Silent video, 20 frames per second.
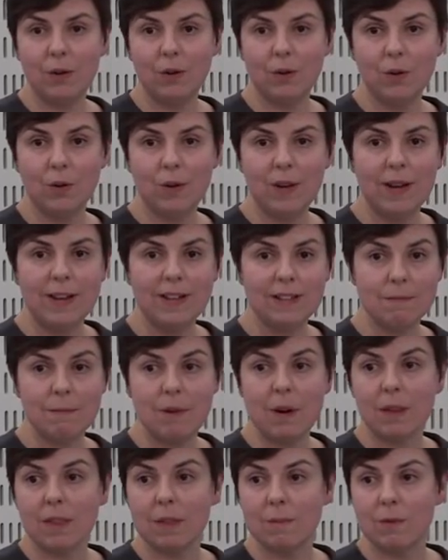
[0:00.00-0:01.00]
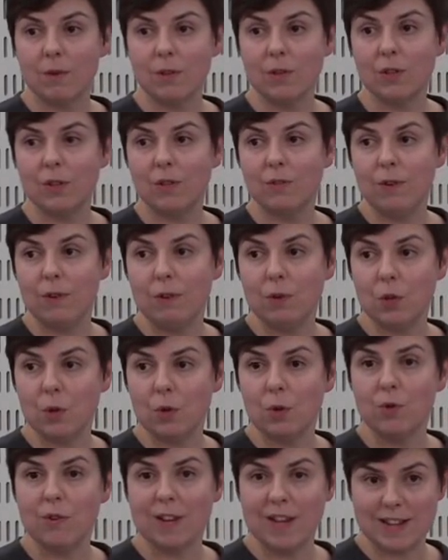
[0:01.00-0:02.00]
law is among the most
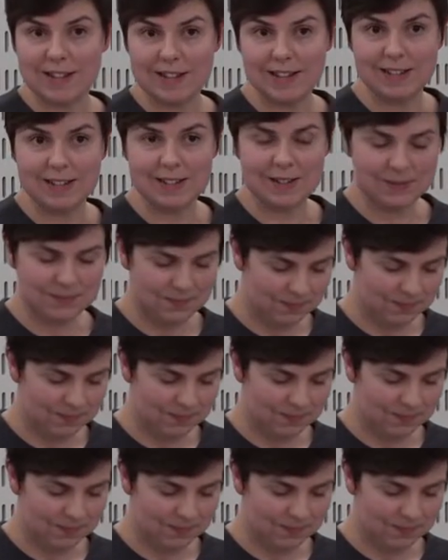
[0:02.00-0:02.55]
future-oriented.